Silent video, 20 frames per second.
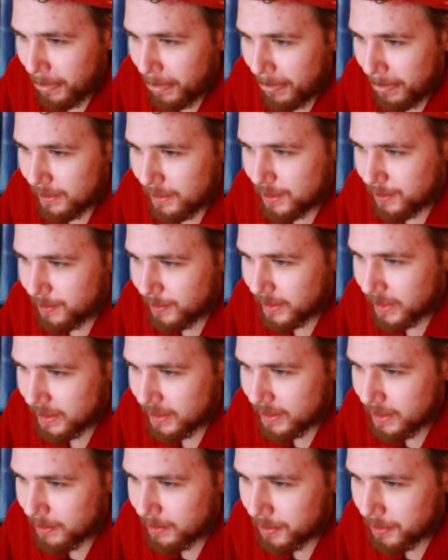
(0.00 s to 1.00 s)
So we got a
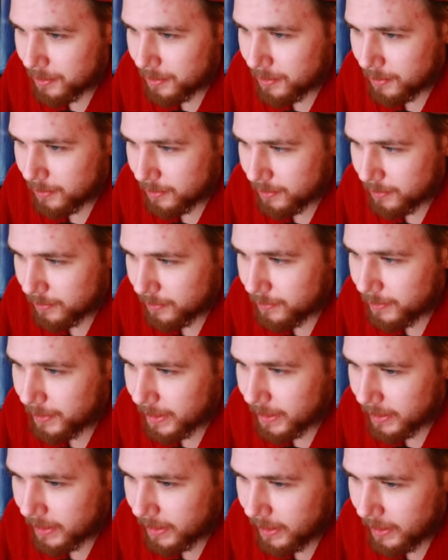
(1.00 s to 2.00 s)
typical
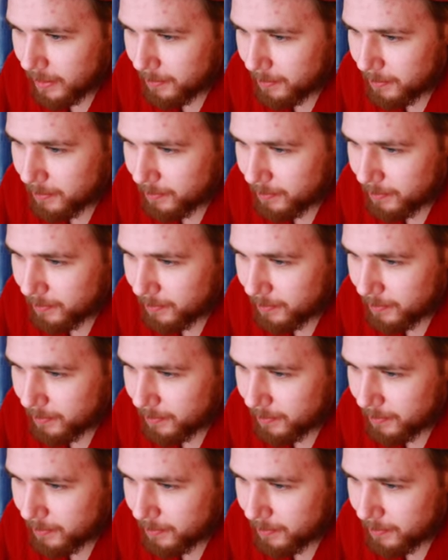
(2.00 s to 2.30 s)
Vienna game.